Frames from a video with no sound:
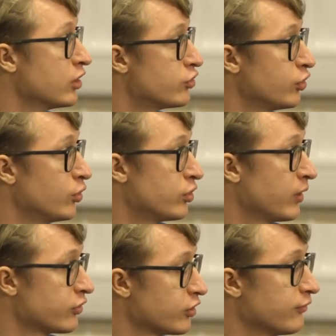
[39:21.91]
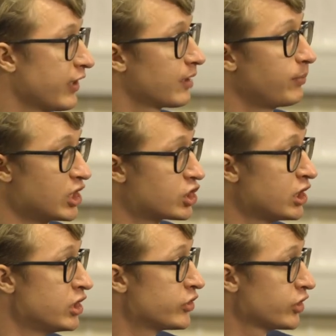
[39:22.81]
into doing sort of like
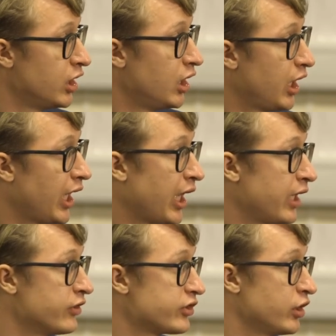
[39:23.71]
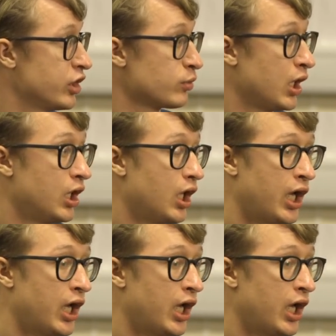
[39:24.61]
PhDs uh, in this area as well.